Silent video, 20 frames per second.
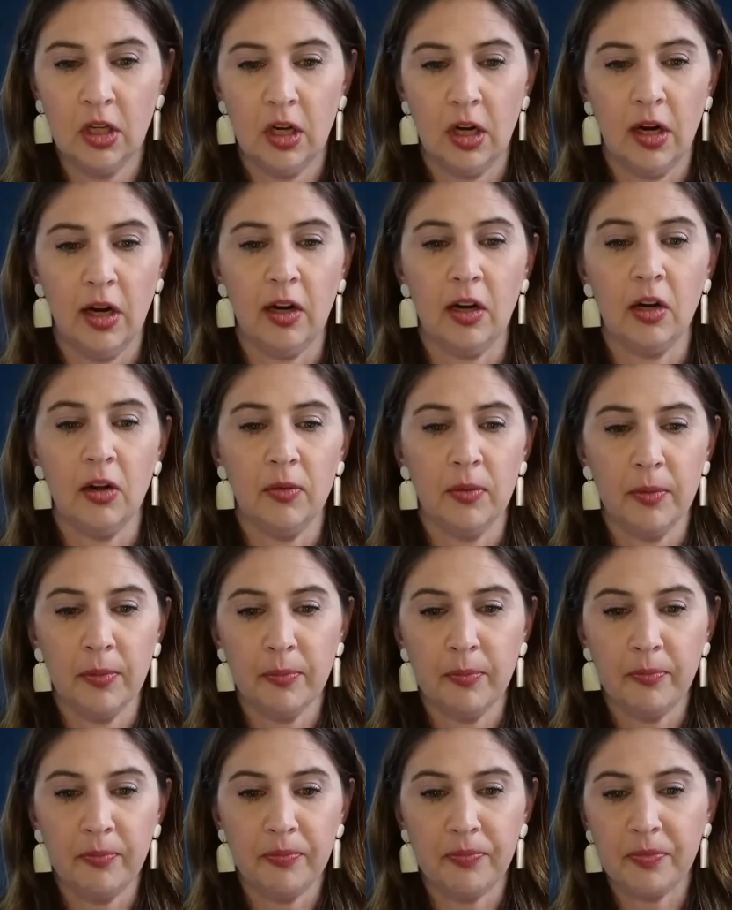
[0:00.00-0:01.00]
All right.
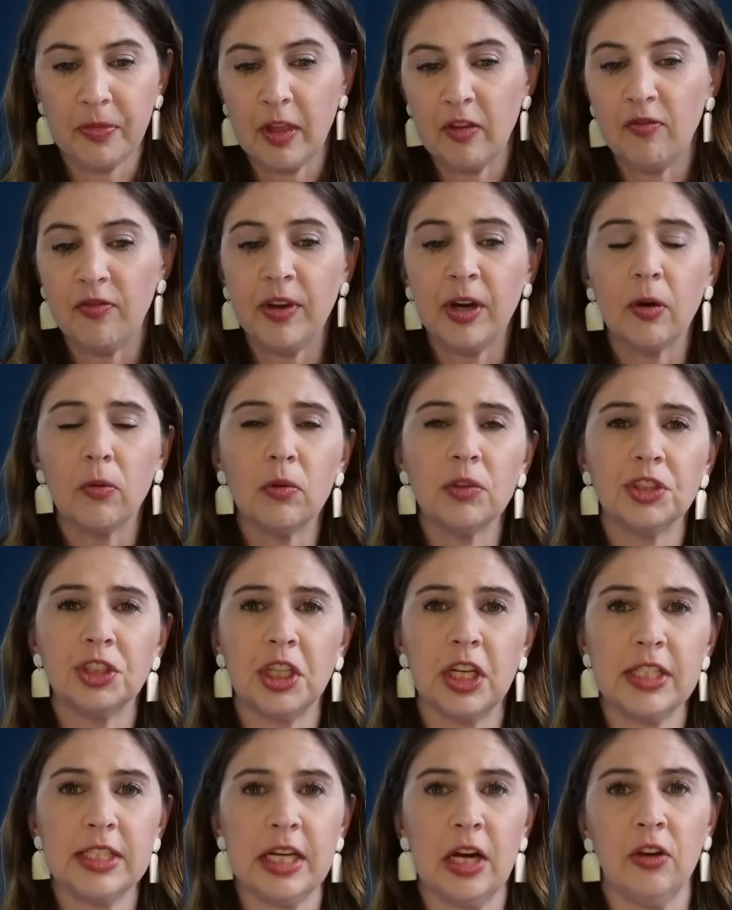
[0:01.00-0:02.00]
Fear will
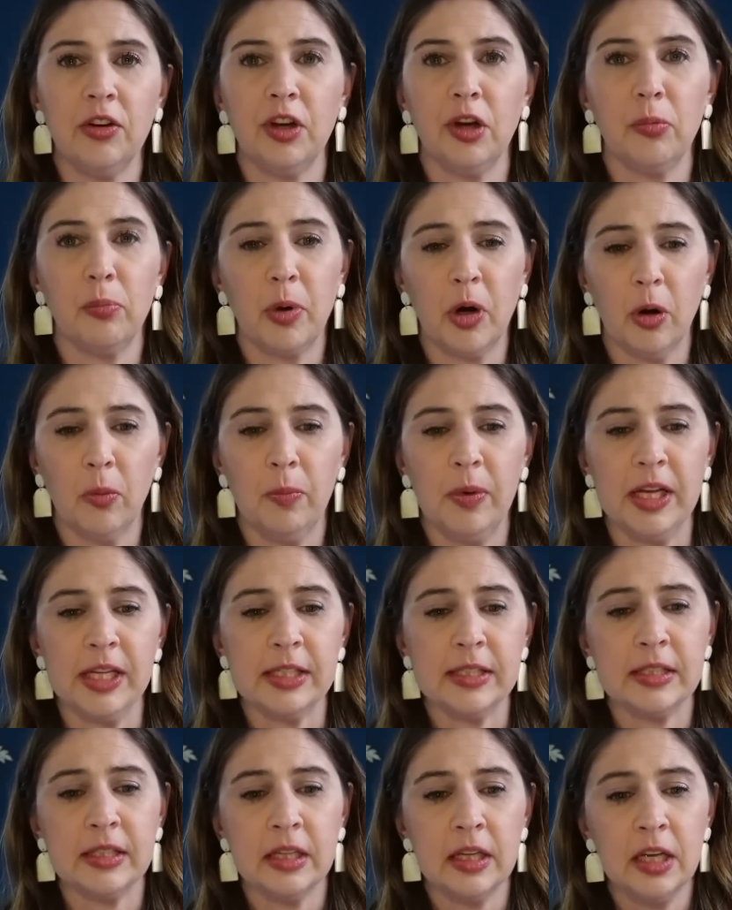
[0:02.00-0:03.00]
shut down your
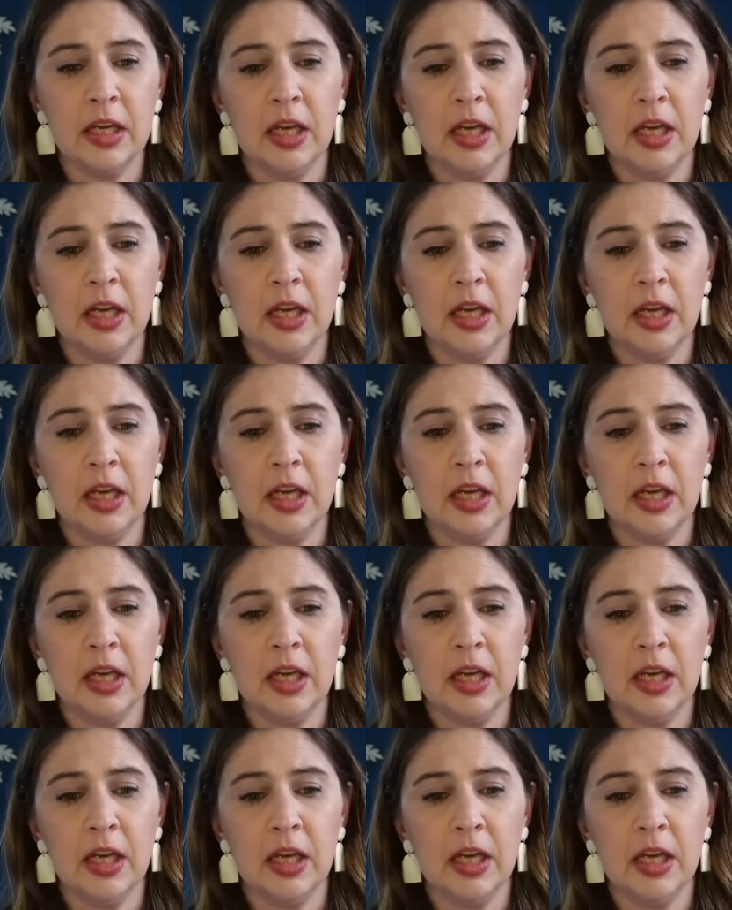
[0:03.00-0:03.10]
purpose.